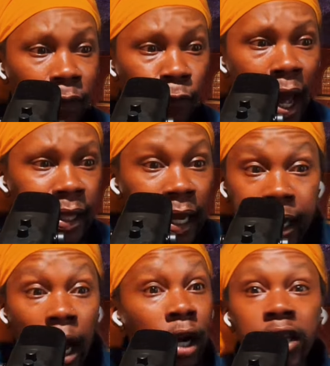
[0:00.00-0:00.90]
the fact that
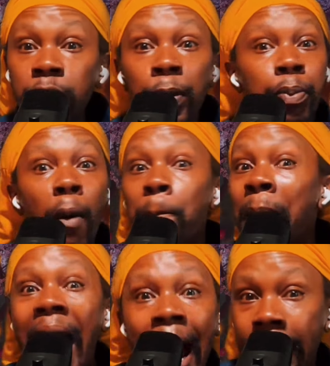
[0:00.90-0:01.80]
none of these people
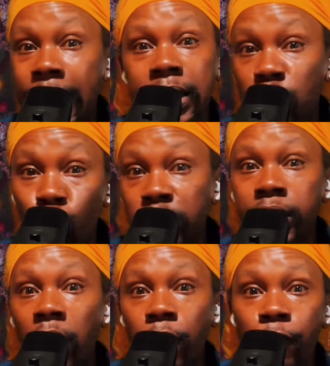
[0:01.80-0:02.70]
bodies was
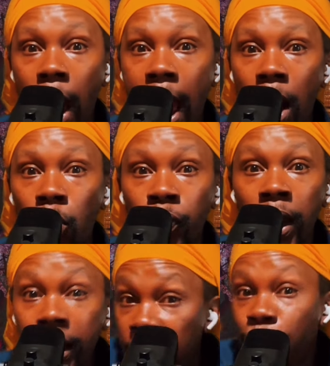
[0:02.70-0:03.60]
never found.
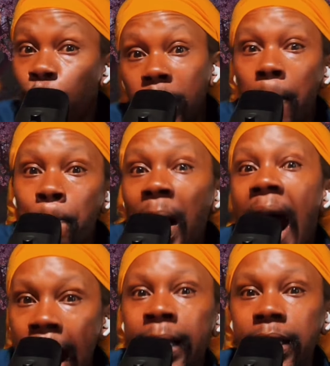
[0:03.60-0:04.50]
They freaking
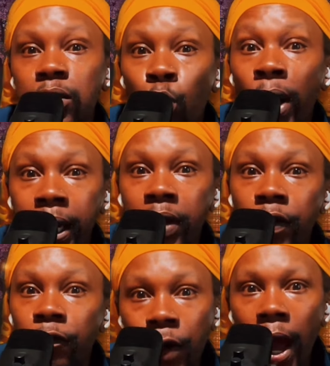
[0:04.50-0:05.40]
bodies wasn't
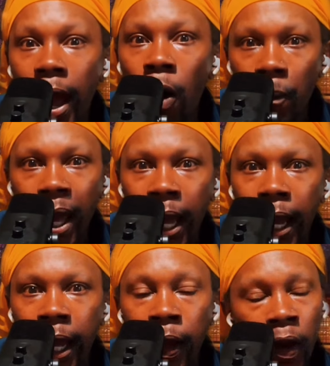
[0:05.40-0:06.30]
even found,
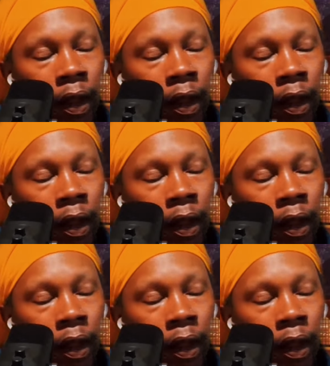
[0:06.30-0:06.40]
man.